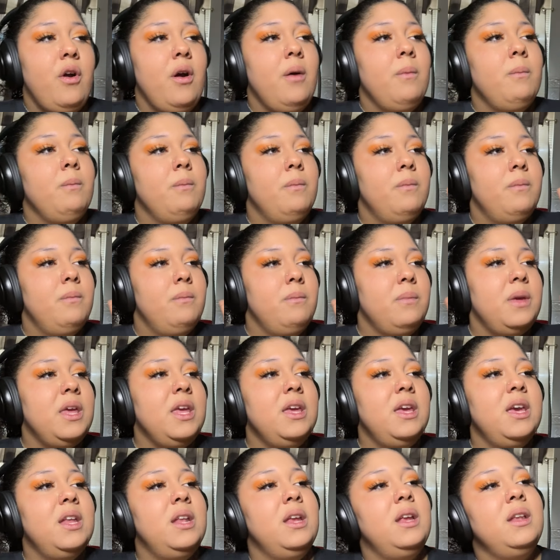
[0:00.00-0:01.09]
from
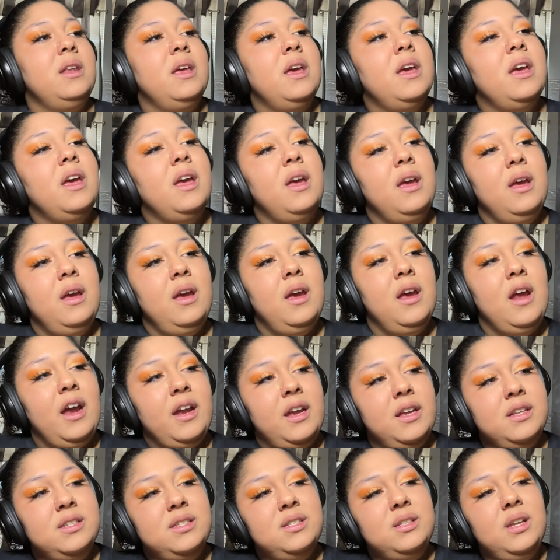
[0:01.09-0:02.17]
me getting hit, and
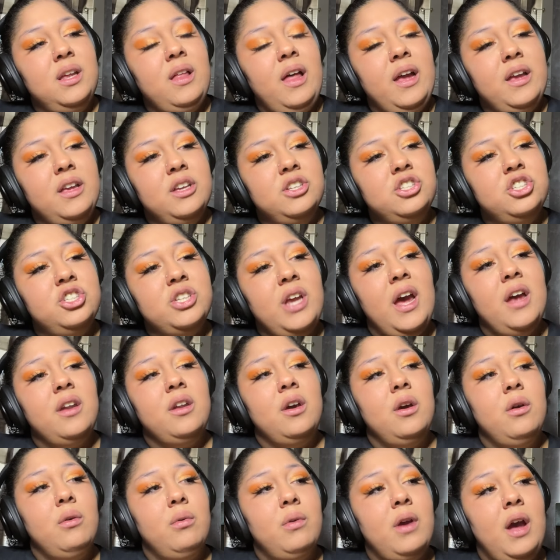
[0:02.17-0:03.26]
I can see like a
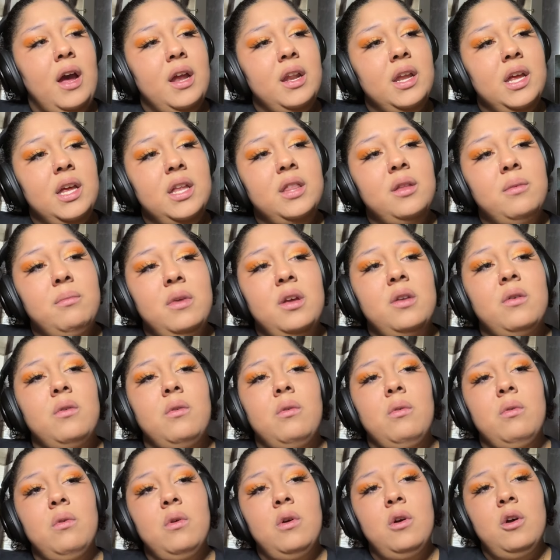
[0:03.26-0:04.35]
shadow kind of in the
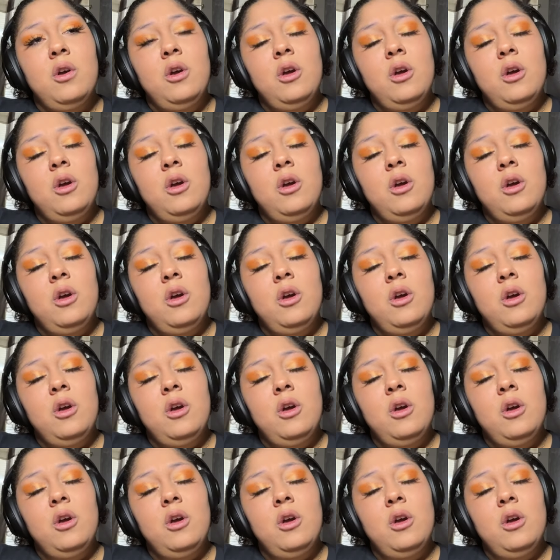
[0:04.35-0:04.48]
middle